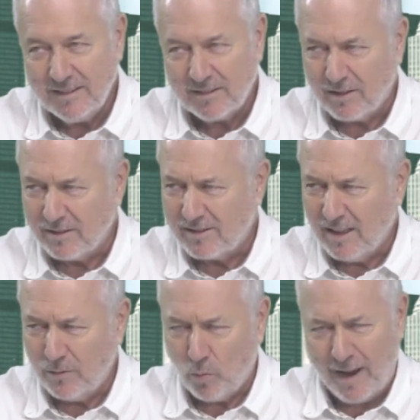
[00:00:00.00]
Creo que
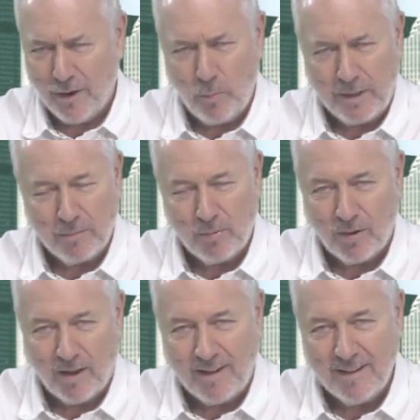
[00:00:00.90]
está en Wyoming por
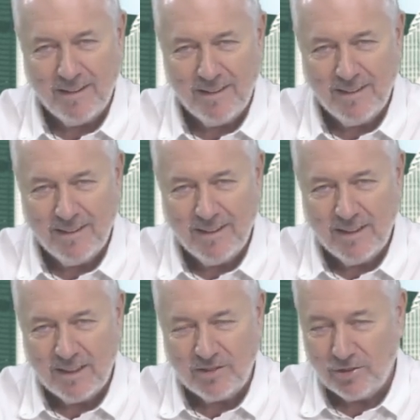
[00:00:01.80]
ahí.
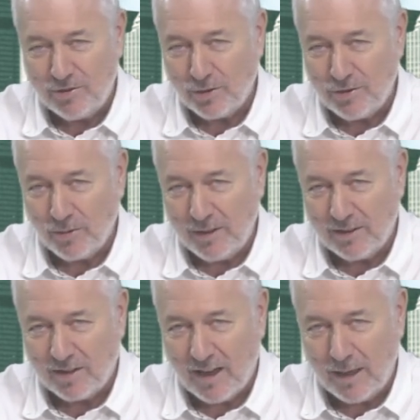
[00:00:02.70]
Shoshone
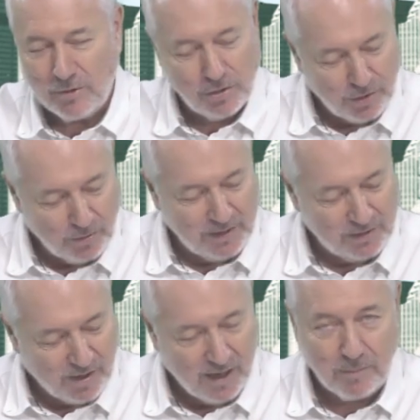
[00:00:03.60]
tribe.
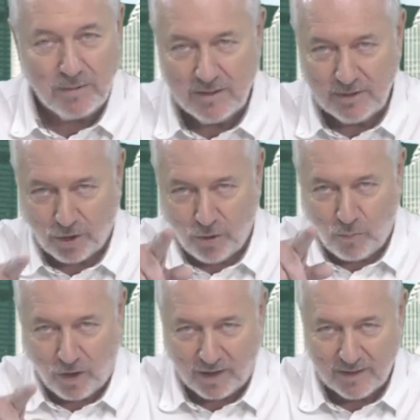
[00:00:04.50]
Your
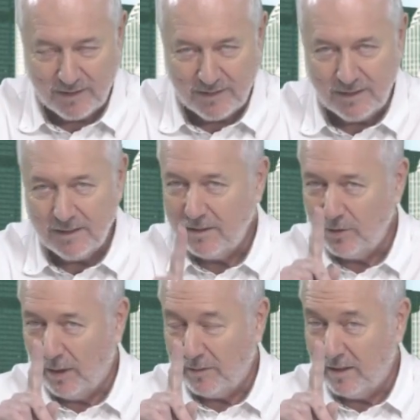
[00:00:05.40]
homework.
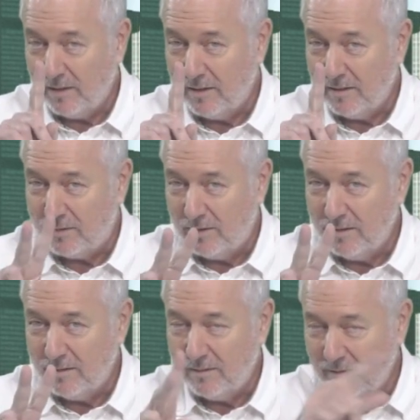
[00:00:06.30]
You have
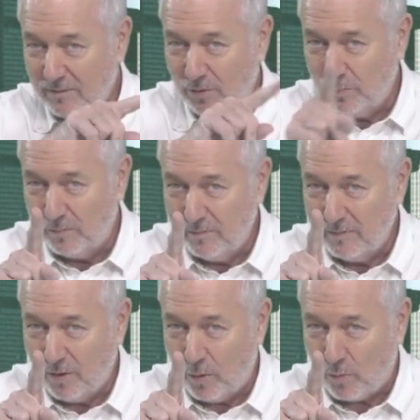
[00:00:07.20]
2
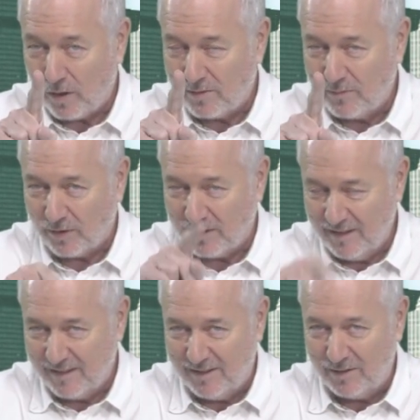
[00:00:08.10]
homeworks for
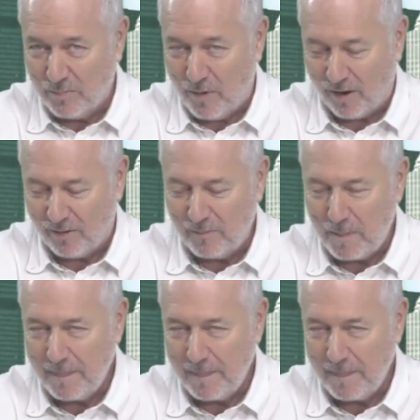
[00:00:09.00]
tomorrow.